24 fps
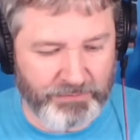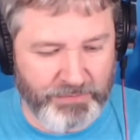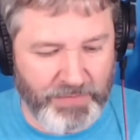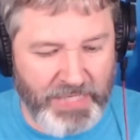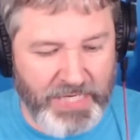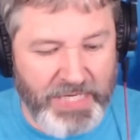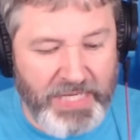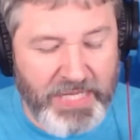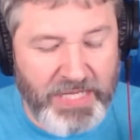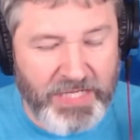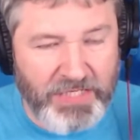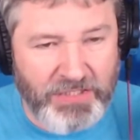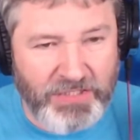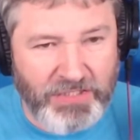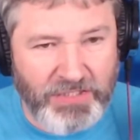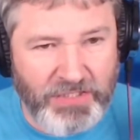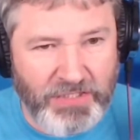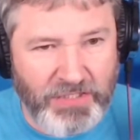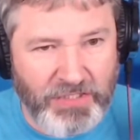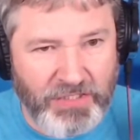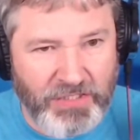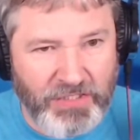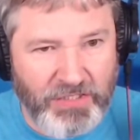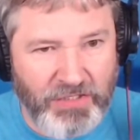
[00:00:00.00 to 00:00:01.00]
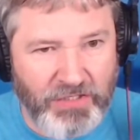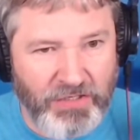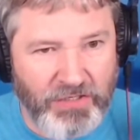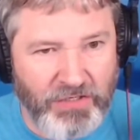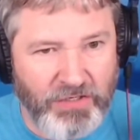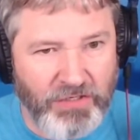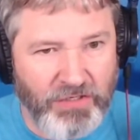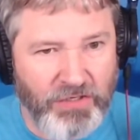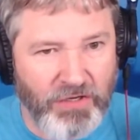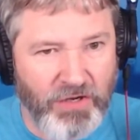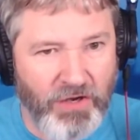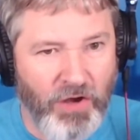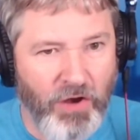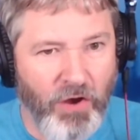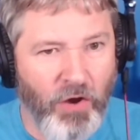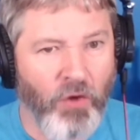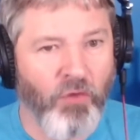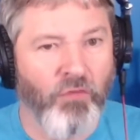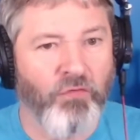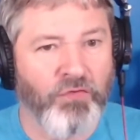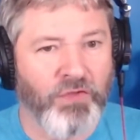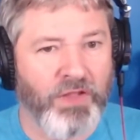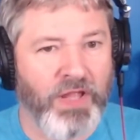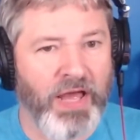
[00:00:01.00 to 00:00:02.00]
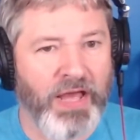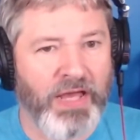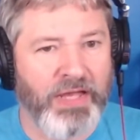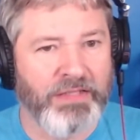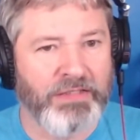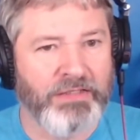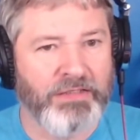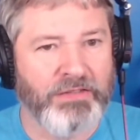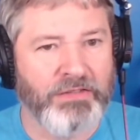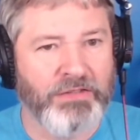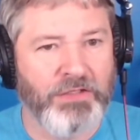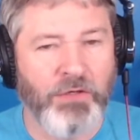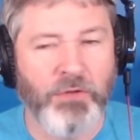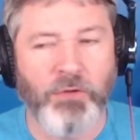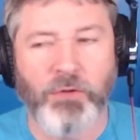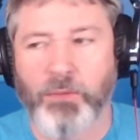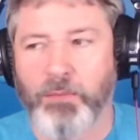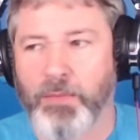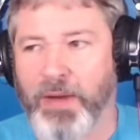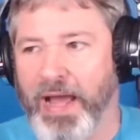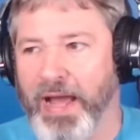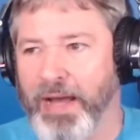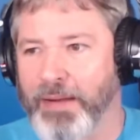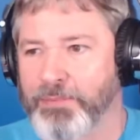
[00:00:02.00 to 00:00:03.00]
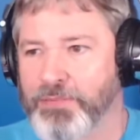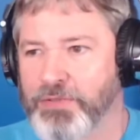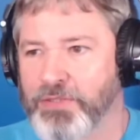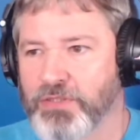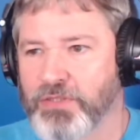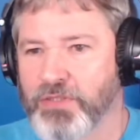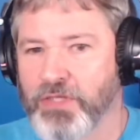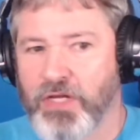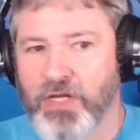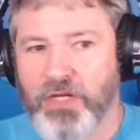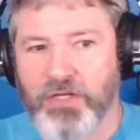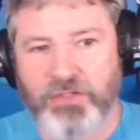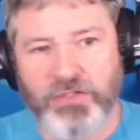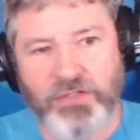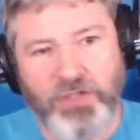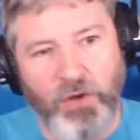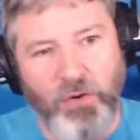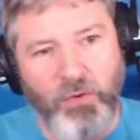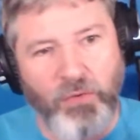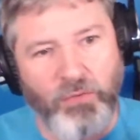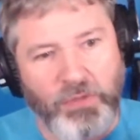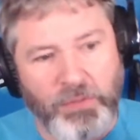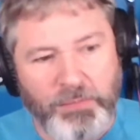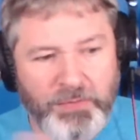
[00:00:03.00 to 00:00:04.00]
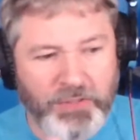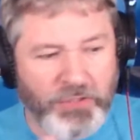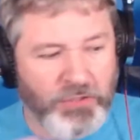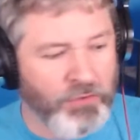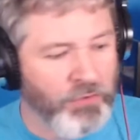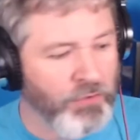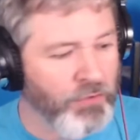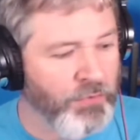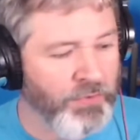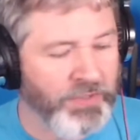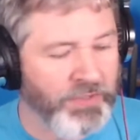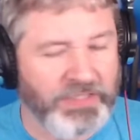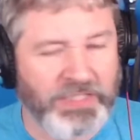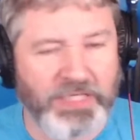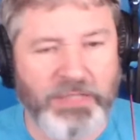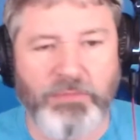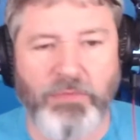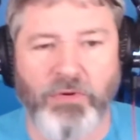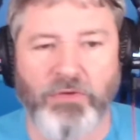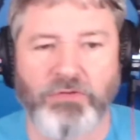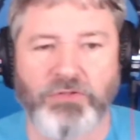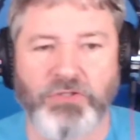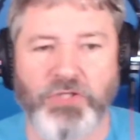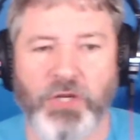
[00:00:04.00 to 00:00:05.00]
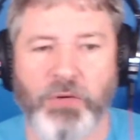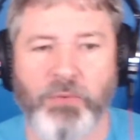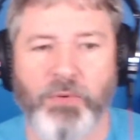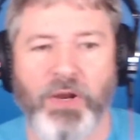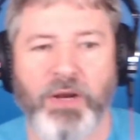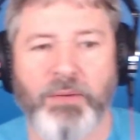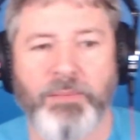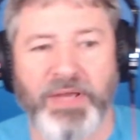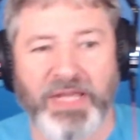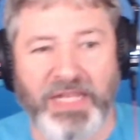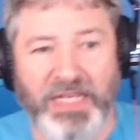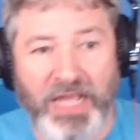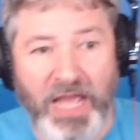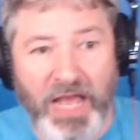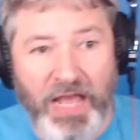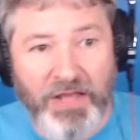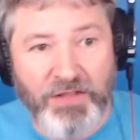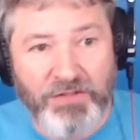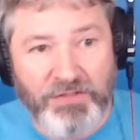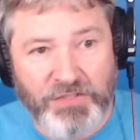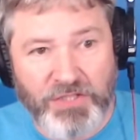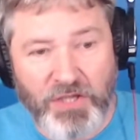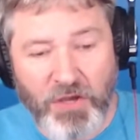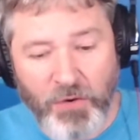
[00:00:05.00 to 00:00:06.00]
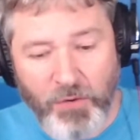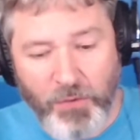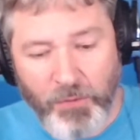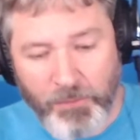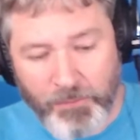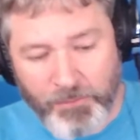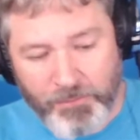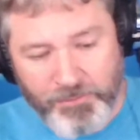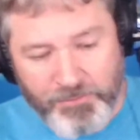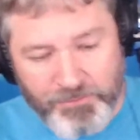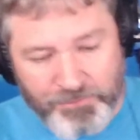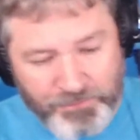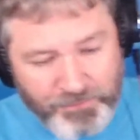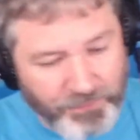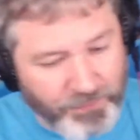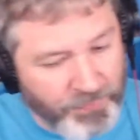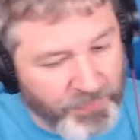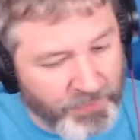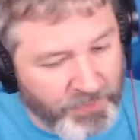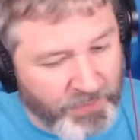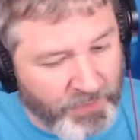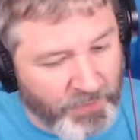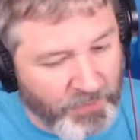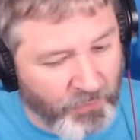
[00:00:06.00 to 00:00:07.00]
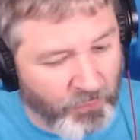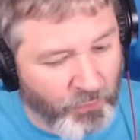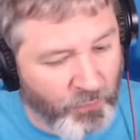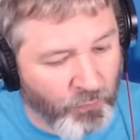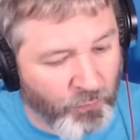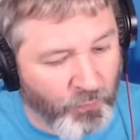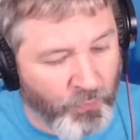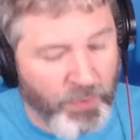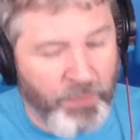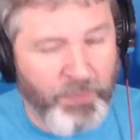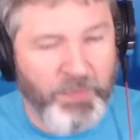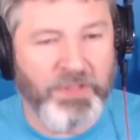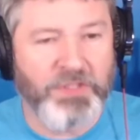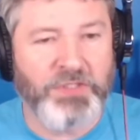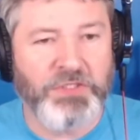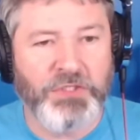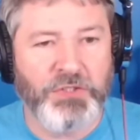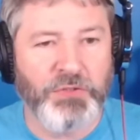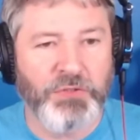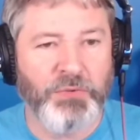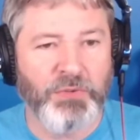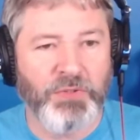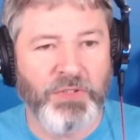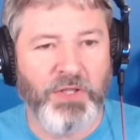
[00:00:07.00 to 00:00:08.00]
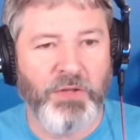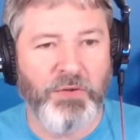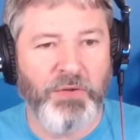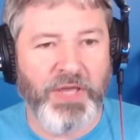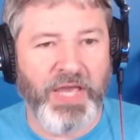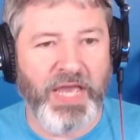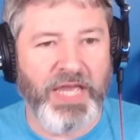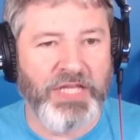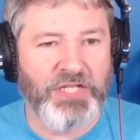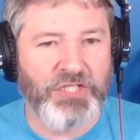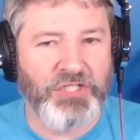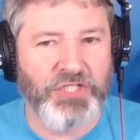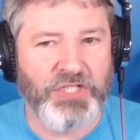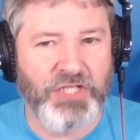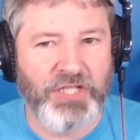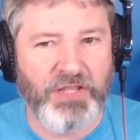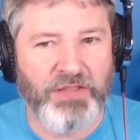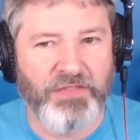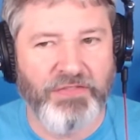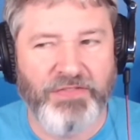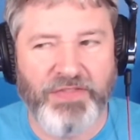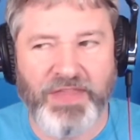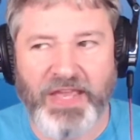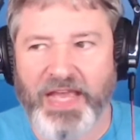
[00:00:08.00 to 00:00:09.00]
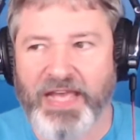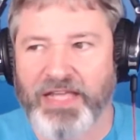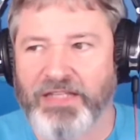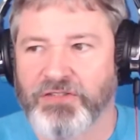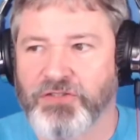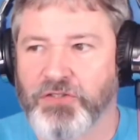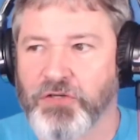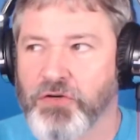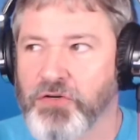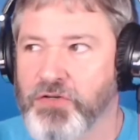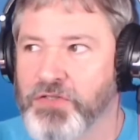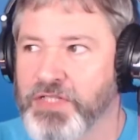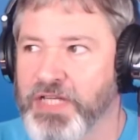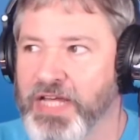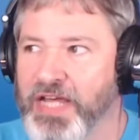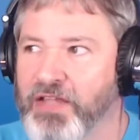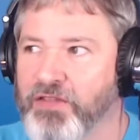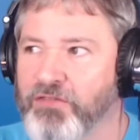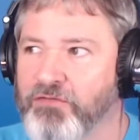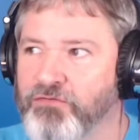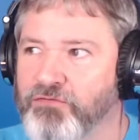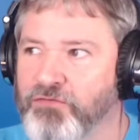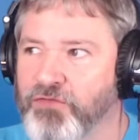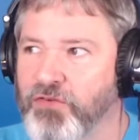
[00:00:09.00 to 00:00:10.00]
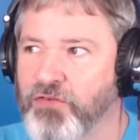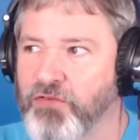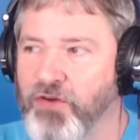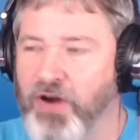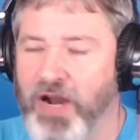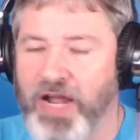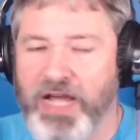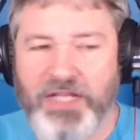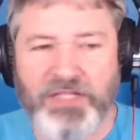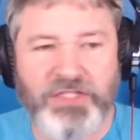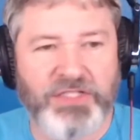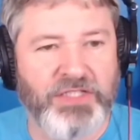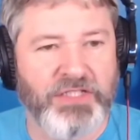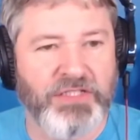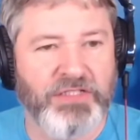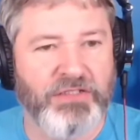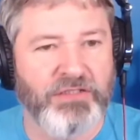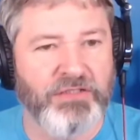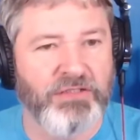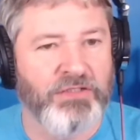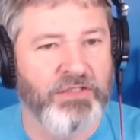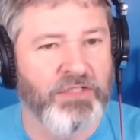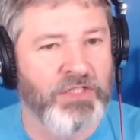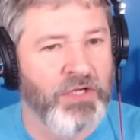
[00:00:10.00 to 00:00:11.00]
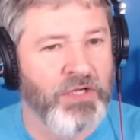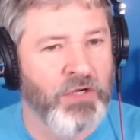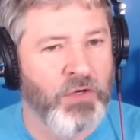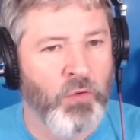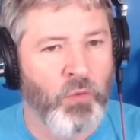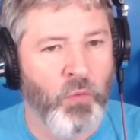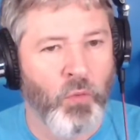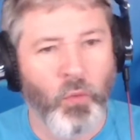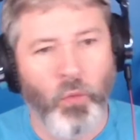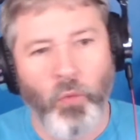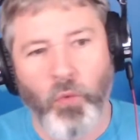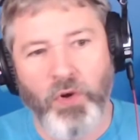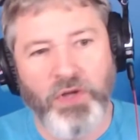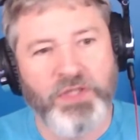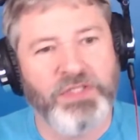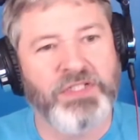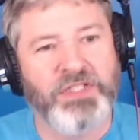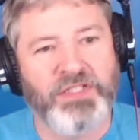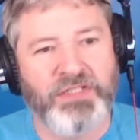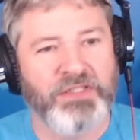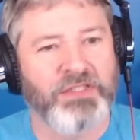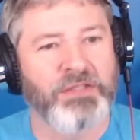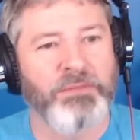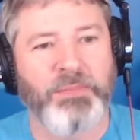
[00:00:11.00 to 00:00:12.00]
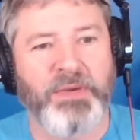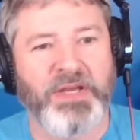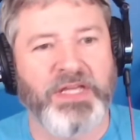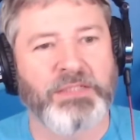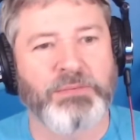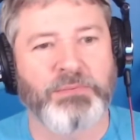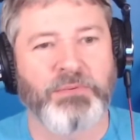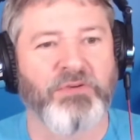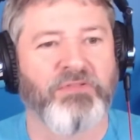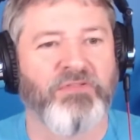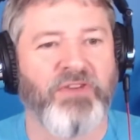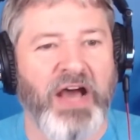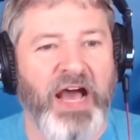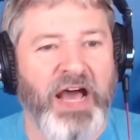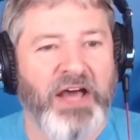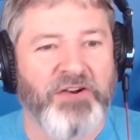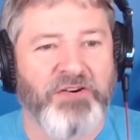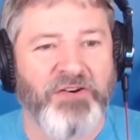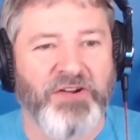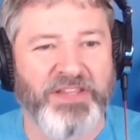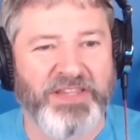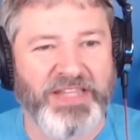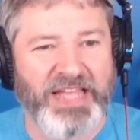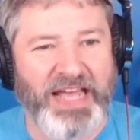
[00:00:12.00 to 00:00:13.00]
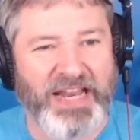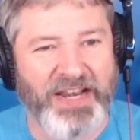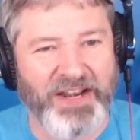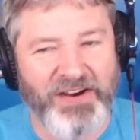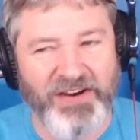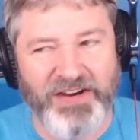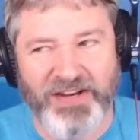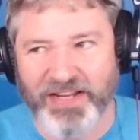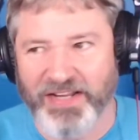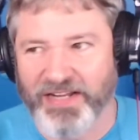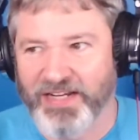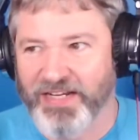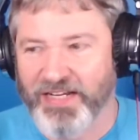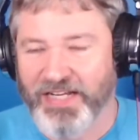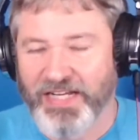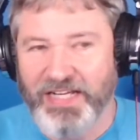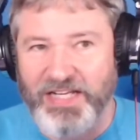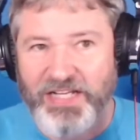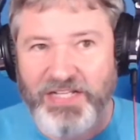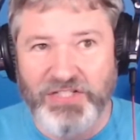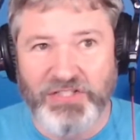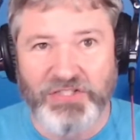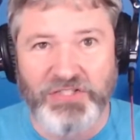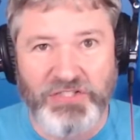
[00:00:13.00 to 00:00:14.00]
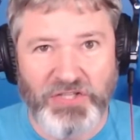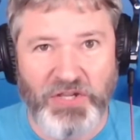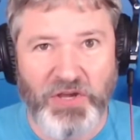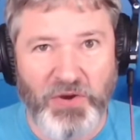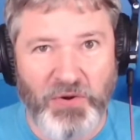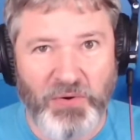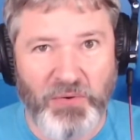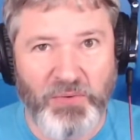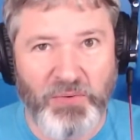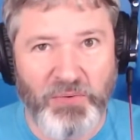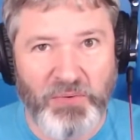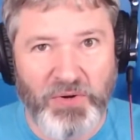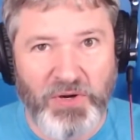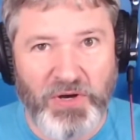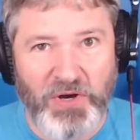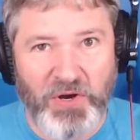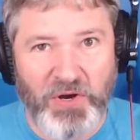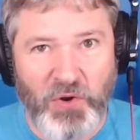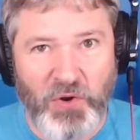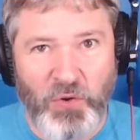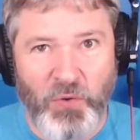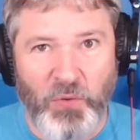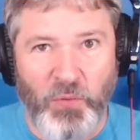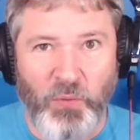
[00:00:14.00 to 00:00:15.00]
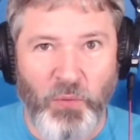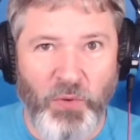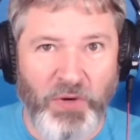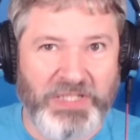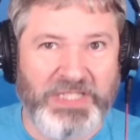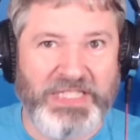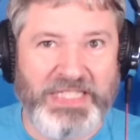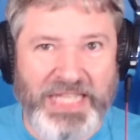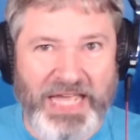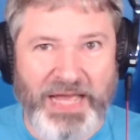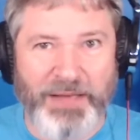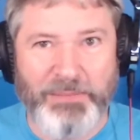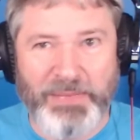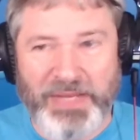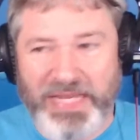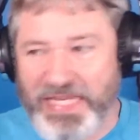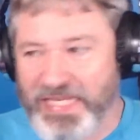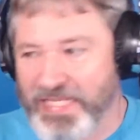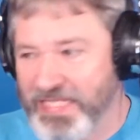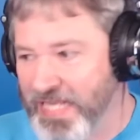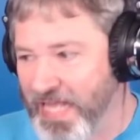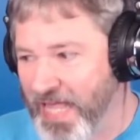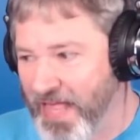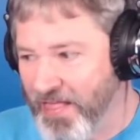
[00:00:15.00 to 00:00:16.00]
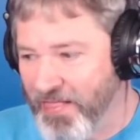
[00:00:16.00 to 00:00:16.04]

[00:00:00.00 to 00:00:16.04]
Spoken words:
is offline Google Maps. So let me do a quick demo and show you what I mean. So we went to a location that turns out Verizon wasn't the best provider in that area. So what did that mean?